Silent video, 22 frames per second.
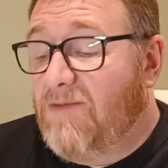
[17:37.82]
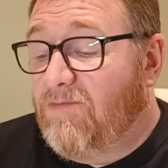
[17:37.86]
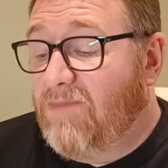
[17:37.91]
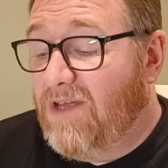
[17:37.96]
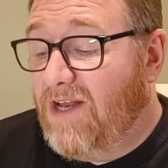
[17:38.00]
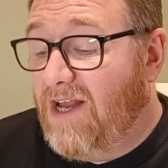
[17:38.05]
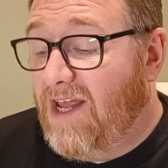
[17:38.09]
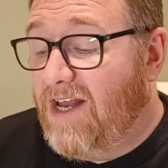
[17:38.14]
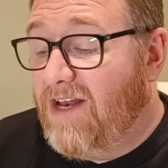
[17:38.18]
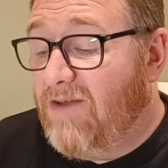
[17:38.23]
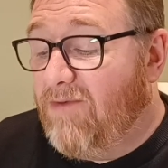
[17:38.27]

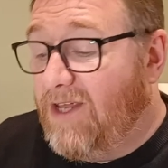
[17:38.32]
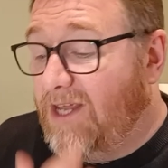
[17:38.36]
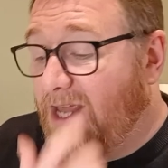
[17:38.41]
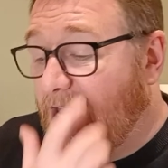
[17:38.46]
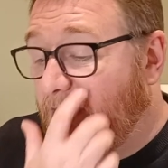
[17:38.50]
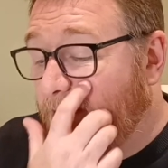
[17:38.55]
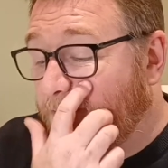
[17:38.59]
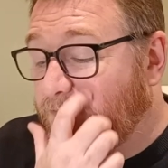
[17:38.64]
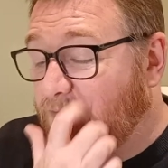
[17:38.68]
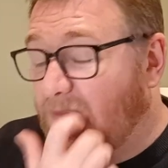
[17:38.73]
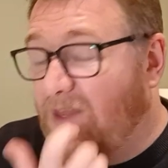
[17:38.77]
But anyway,
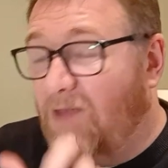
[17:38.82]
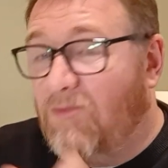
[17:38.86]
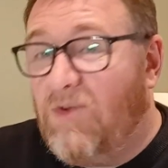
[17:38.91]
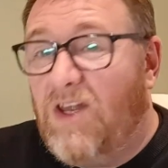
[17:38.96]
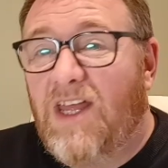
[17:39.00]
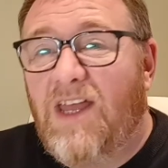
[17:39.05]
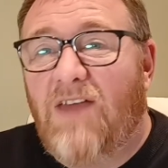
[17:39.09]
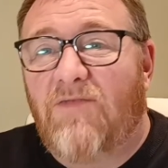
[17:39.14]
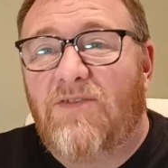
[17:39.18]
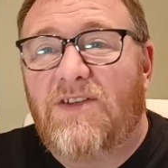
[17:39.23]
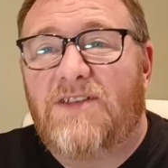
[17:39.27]
yeah, I'm
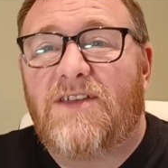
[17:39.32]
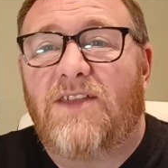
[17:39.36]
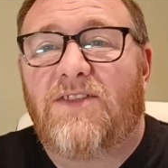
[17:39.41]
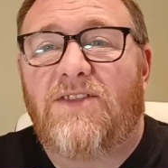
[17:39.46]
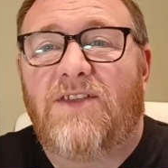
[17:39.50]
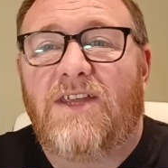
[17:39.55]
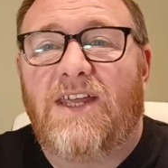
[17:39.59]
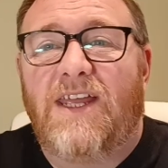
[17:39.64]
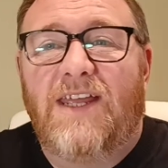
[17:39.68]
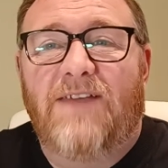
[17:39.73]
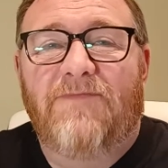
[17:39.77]
going to give this a
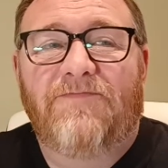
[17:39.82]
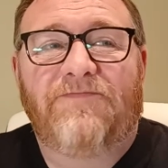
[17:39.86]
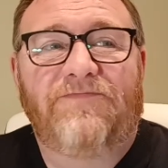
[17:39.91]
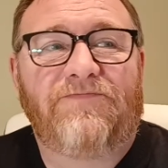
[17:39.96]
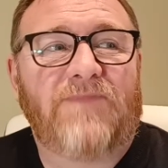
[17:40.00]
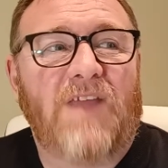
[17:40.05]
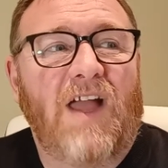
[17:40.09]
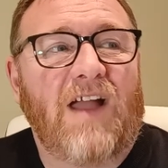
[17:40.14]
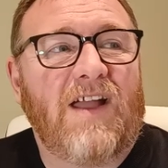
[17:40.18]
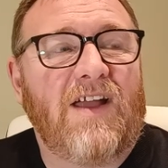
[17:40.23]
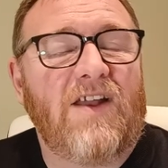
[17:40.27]
three.
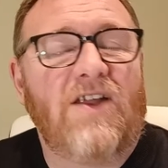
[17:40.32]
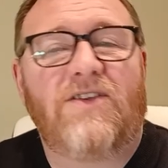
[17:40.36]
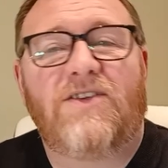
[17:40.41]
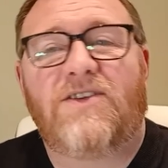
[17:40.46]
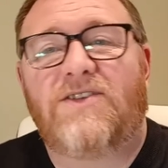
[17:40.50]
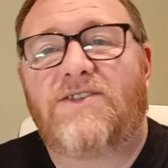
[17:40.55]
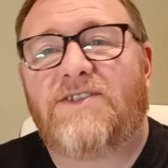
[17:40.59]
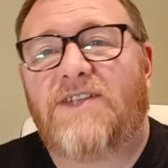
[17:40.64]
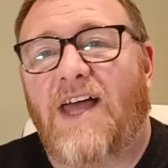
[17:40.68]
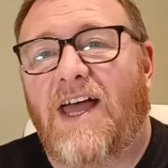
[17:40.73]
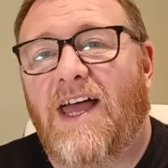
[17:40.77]
I can
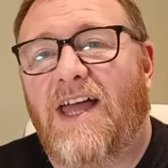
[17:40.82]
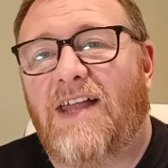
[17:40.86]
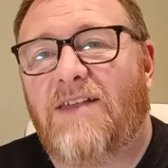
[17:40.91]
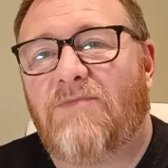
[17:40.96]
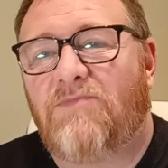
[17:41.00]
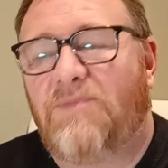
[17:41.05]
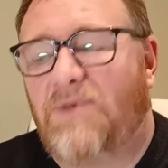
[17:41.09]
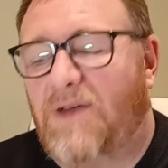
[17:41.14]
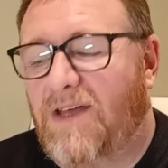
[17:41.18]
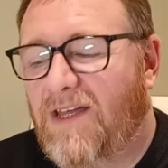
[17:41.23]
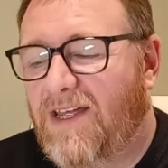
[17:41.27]

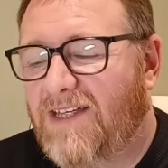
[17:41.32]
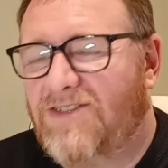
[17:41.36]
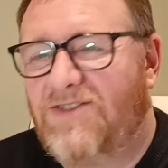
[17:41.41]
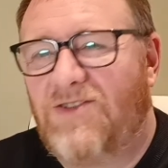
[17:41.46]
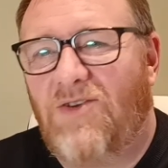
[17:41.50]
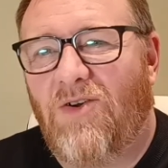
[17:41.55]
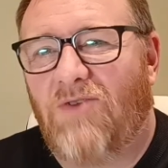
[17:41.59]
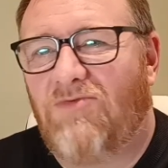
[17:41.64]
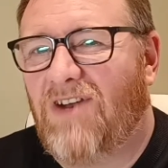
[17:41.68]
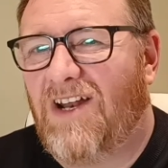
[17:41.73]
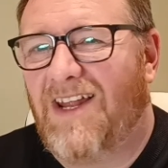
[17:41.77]
understand, but
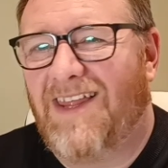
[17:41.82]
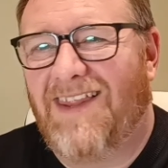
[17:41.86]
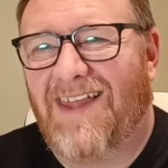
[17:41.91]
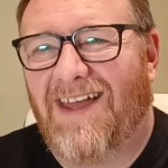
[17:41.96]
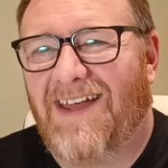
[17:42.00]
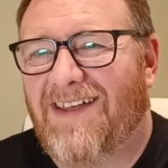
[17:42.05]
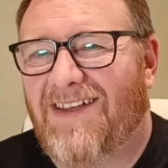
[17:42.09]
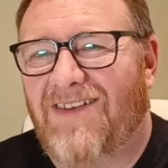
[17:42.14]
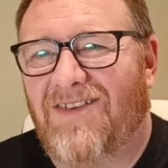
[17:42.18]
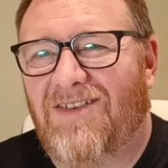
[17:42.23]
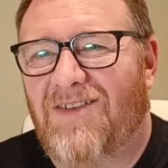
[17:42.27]
it's not really
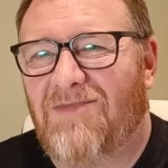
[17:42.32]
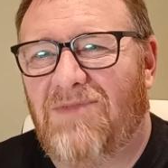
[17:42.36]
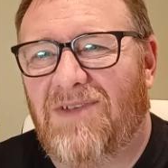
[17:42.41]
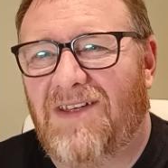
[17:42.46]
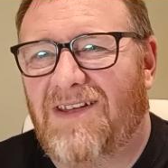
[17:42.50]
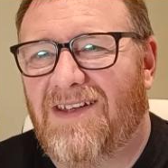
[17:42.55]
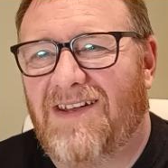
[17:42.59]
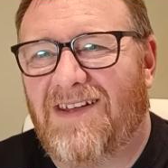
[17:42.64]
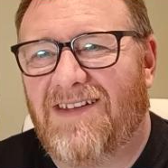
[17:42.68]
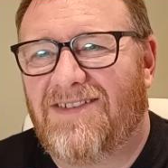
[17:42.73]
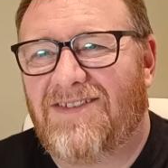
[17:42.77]
that good a
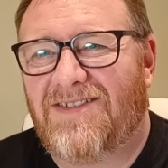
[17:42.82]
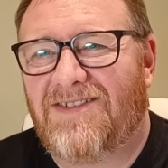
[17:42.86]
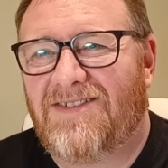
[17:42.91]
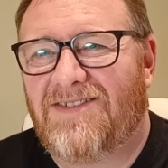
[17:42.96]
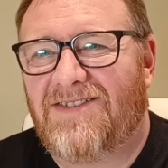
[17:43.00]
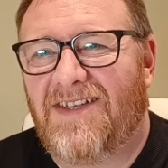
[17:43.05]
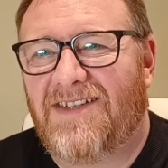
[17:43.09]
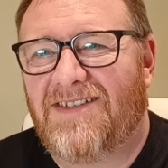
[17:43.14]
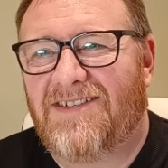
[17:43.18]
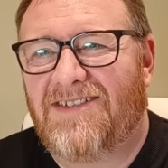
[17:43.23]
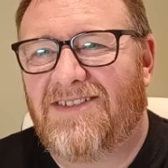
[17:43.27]
beer.
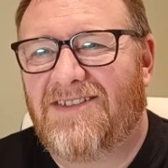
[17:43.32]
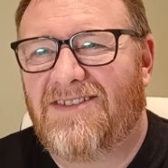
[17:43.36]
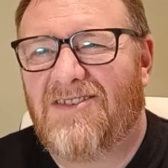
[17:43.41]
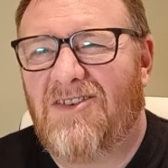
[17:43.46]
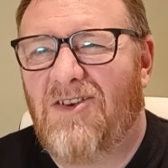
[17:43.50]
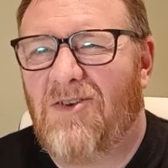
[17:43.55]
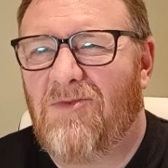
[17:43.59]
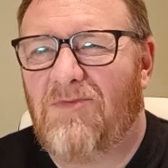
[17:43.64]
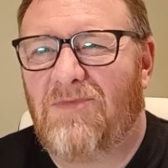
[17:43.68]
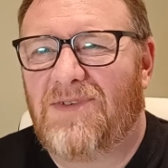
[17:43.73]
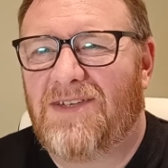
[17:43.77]
It's, it's
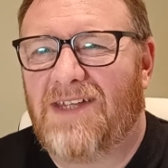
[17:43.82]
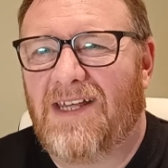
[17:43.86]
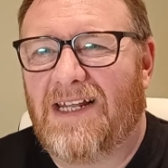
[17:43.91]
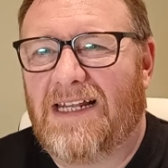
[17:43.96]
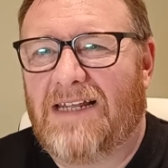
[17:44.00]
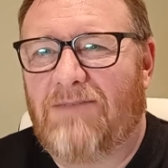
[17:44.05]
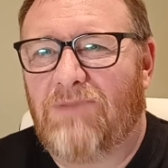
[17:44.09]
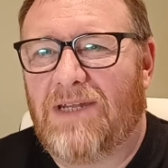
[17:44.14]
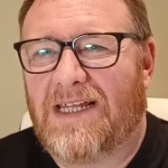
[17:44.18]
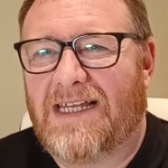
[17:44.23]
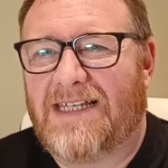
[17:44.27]
not a
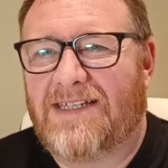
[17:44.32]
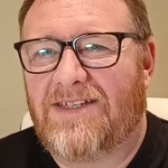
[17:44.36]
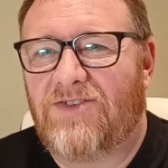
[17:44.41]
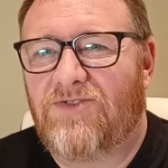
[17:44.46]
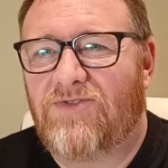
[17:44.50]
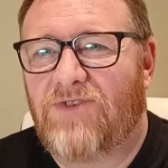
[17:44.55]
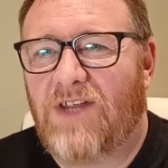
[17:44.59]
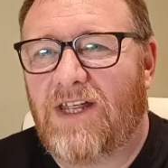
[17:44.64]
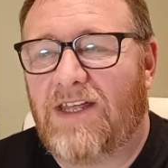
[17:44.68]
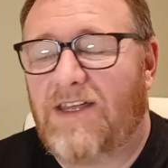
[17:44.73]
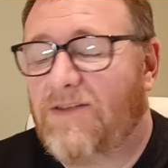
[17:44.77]
particularly
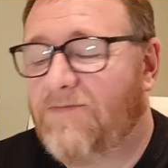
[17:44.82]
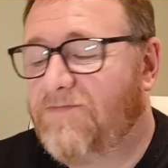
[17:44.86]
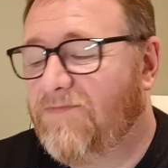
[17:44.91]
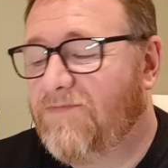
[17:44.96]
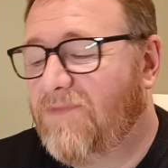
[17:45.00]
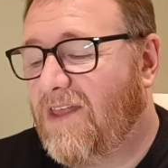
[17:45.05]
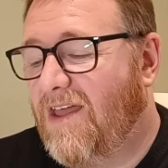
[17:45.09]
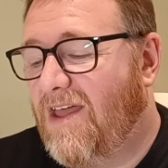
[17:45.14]
pleasant drink.